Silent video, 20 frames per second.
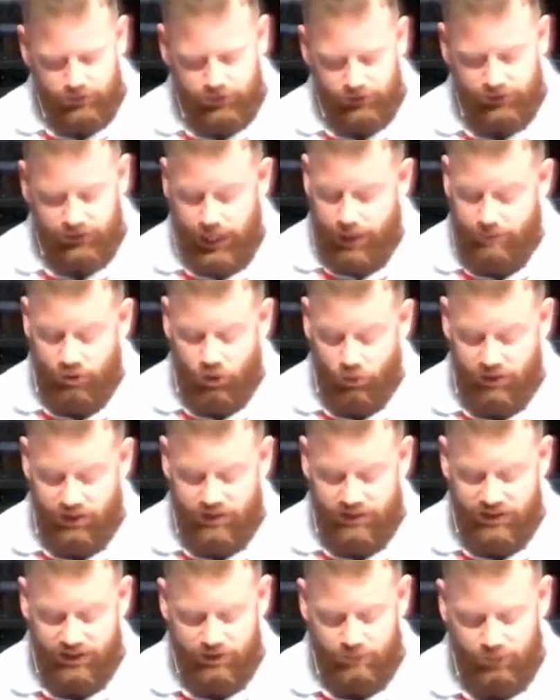Samuel
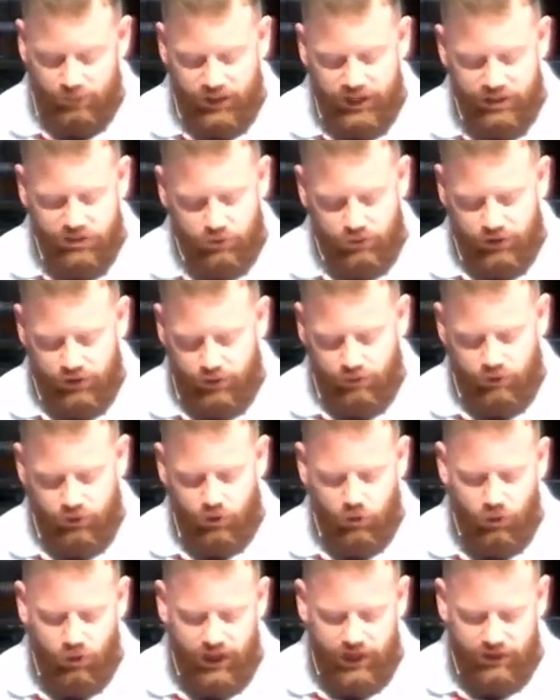was displeased with their
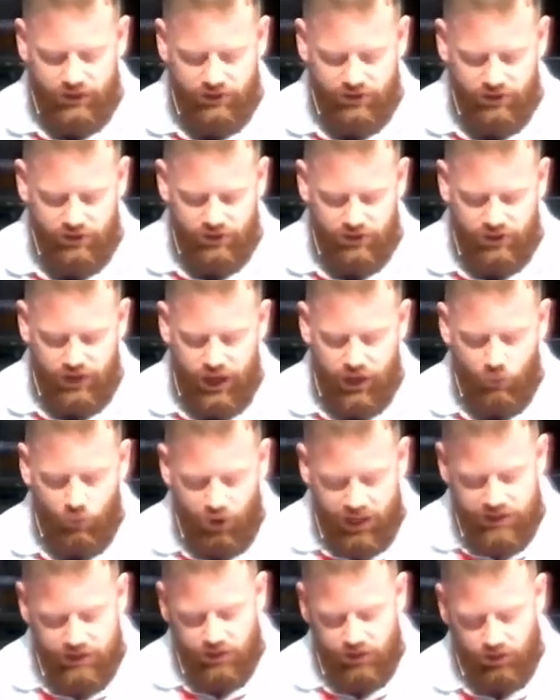request and
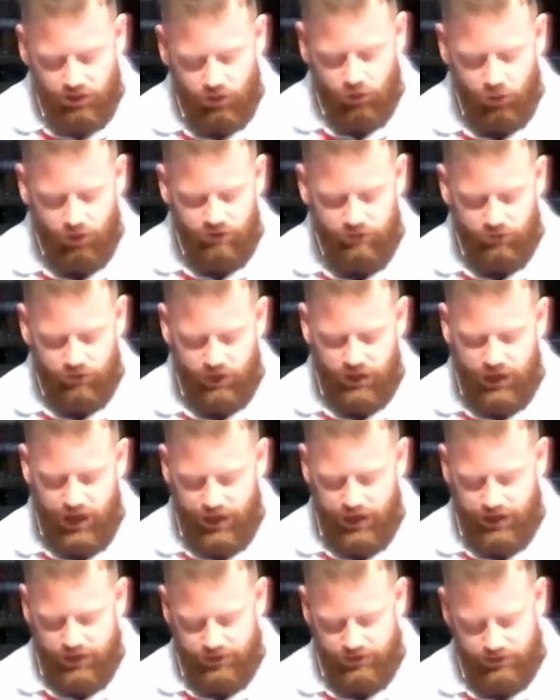went to the Lord for
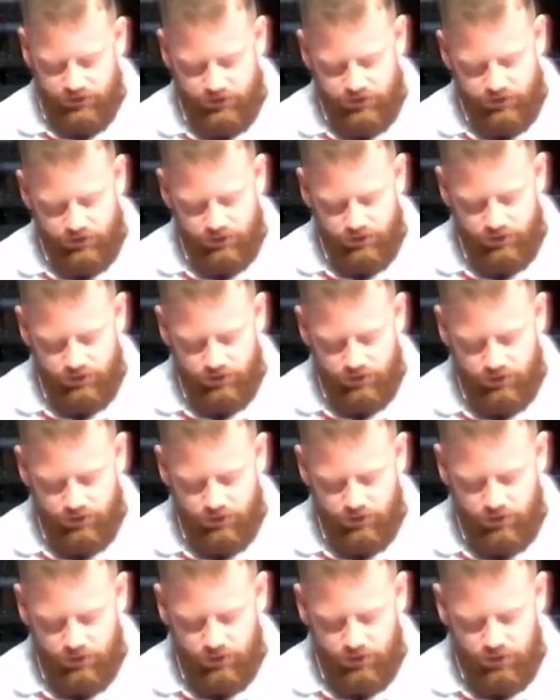guidance.
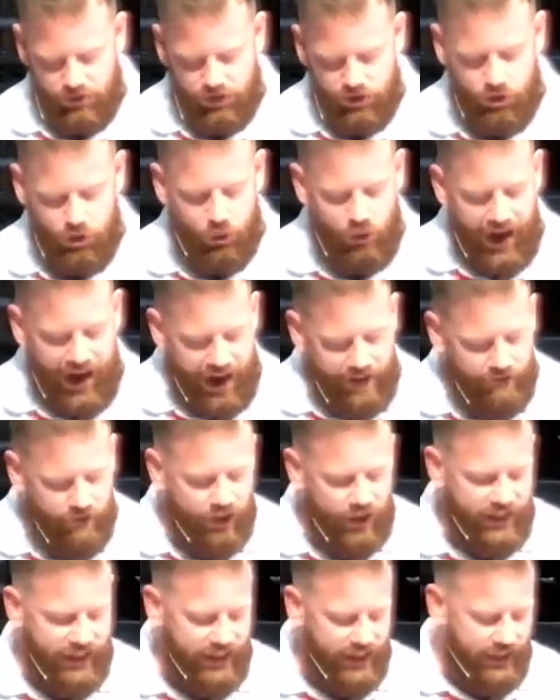Do
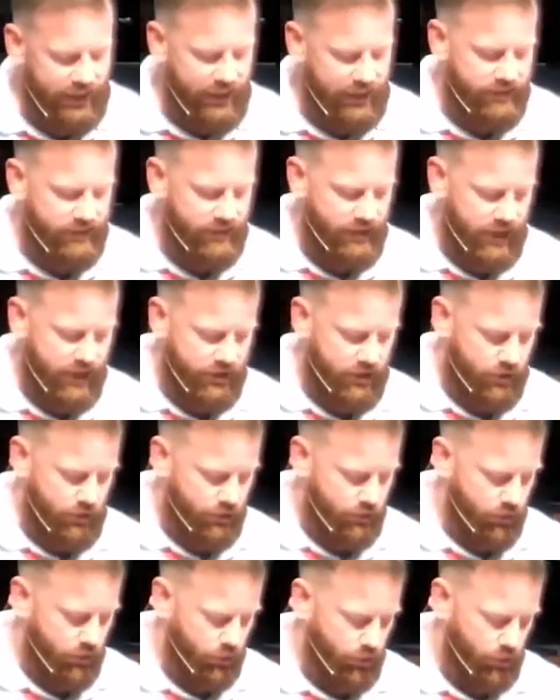everything they say to
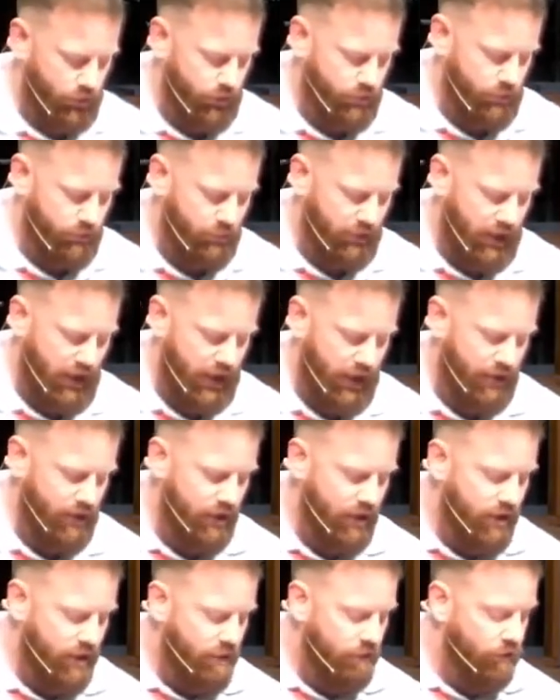you, the Lord replied,
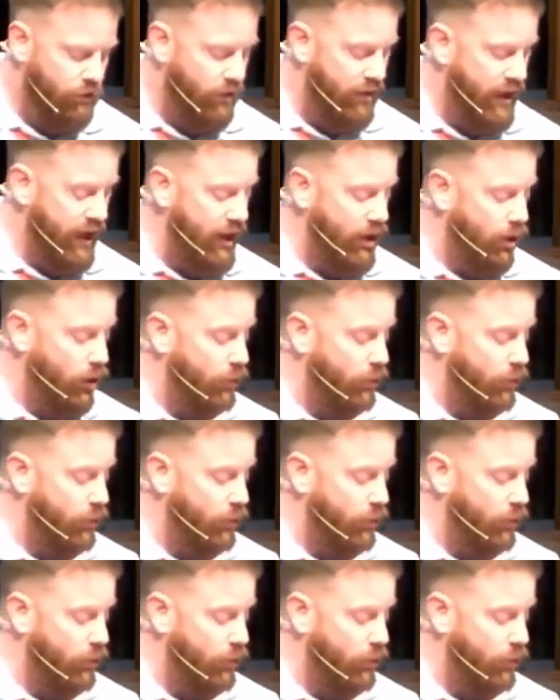for they are